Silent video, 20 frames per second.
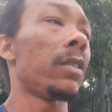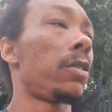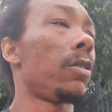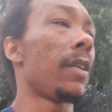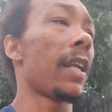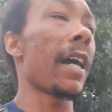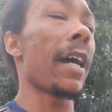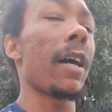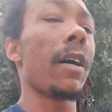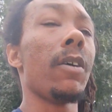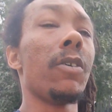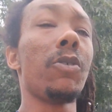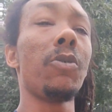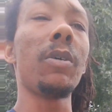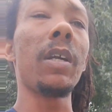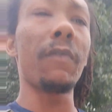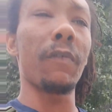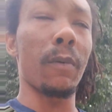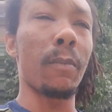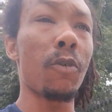So now you
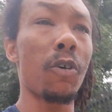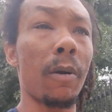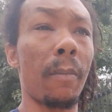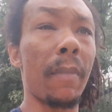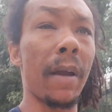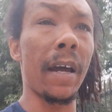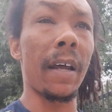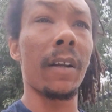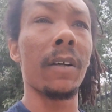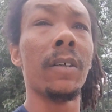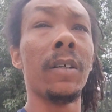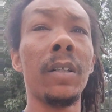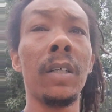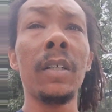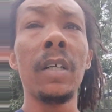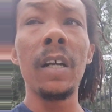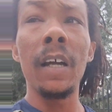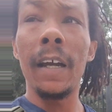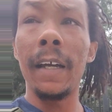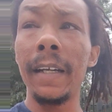even more matter,
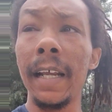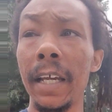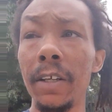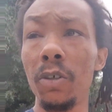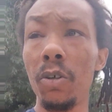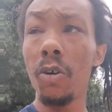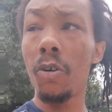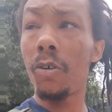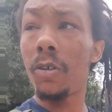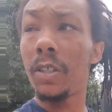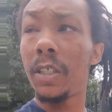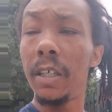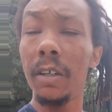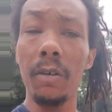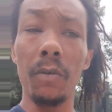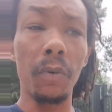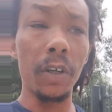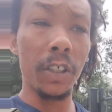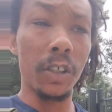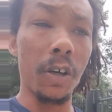and now you go on
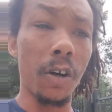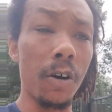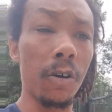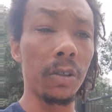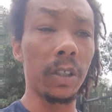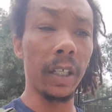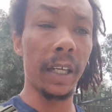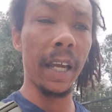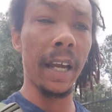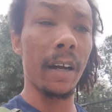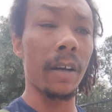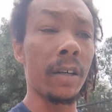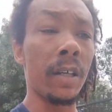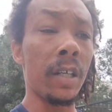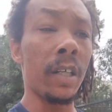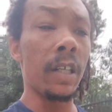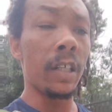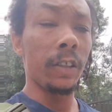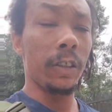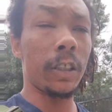tilt, risk the whole account
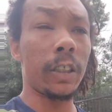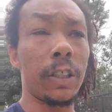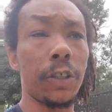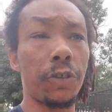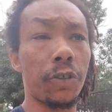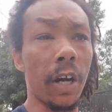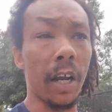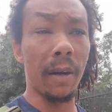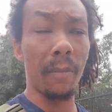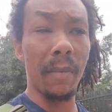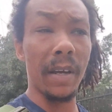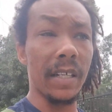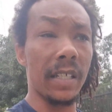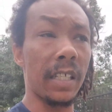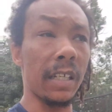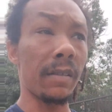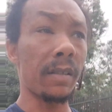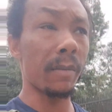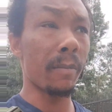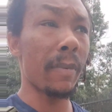just to try to make
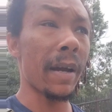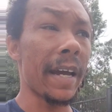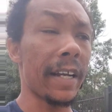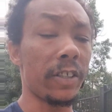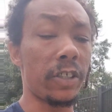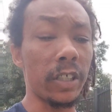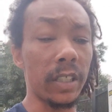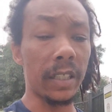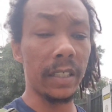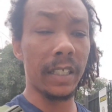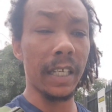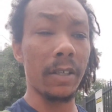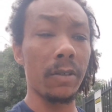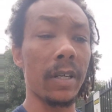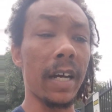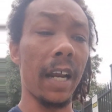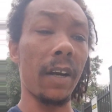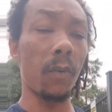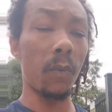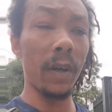something back, just to say you
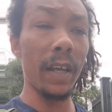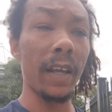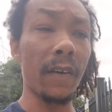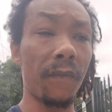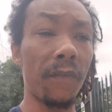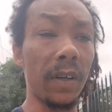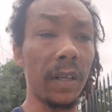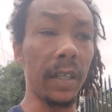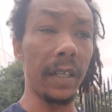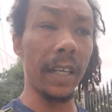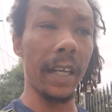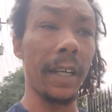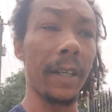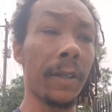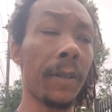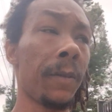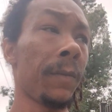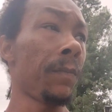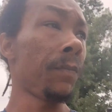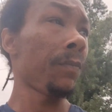got to win for the day.
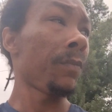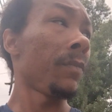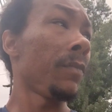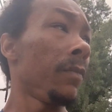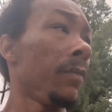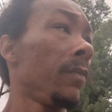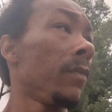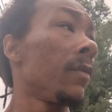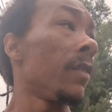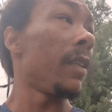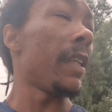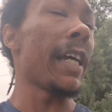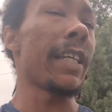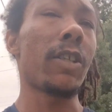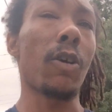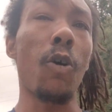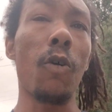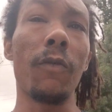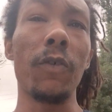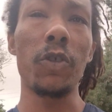
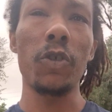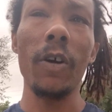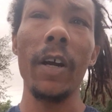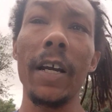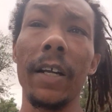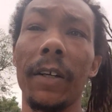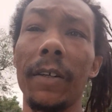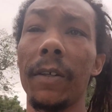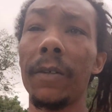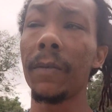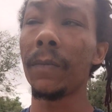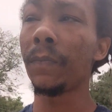That's over trading.